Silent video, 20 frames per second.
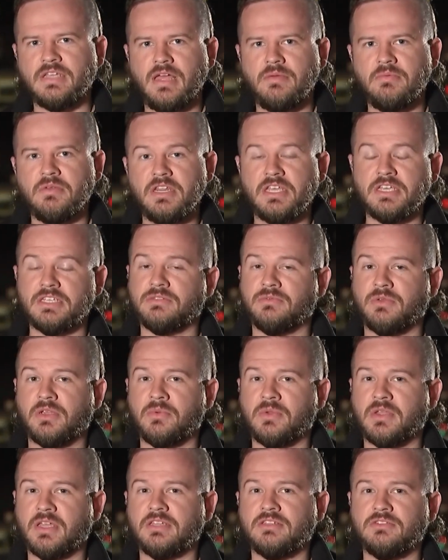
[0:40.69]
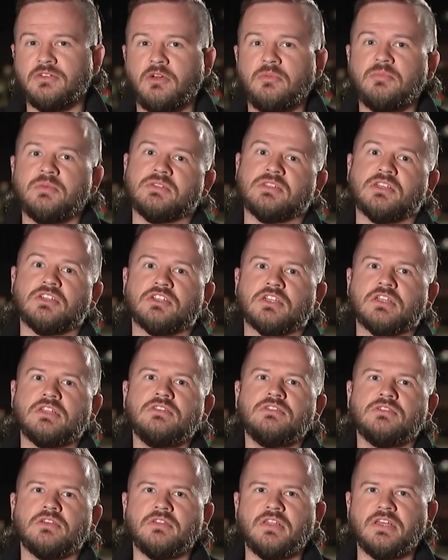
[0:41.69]
and next week we get to
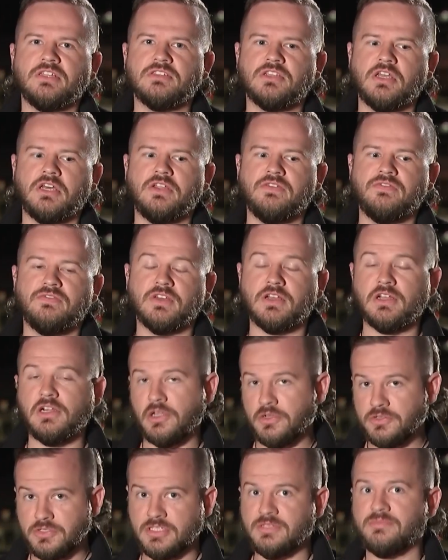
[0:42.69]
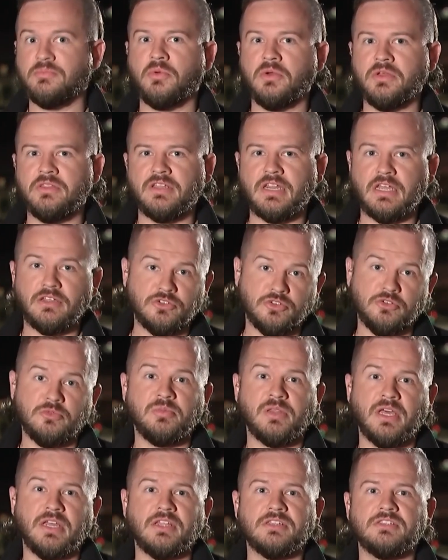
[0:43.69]
opposition, so that's kind of the closest point that our two
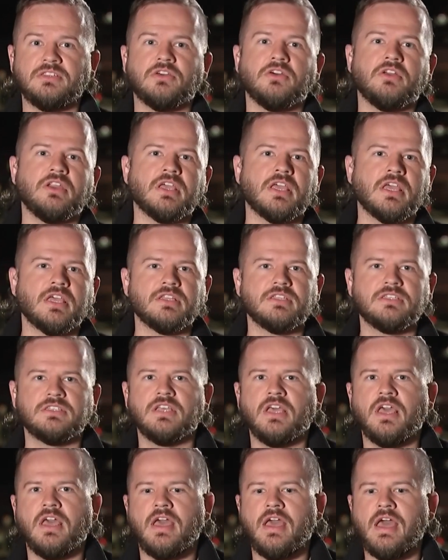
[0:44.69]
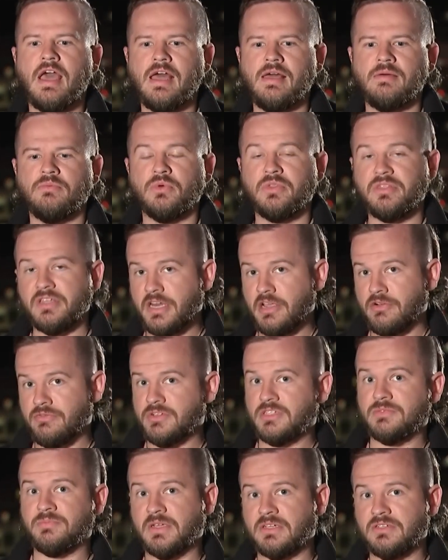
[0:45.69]
planets are going to get within our
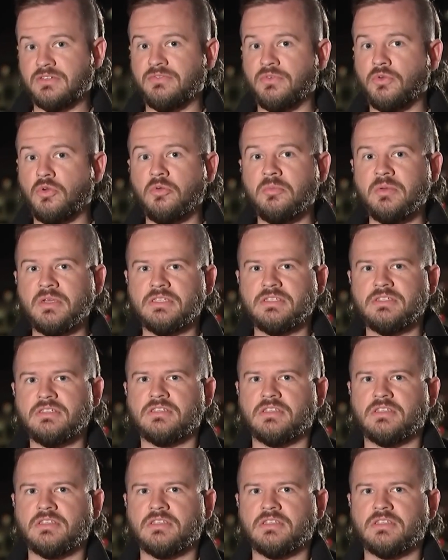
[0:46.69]
respective orbits.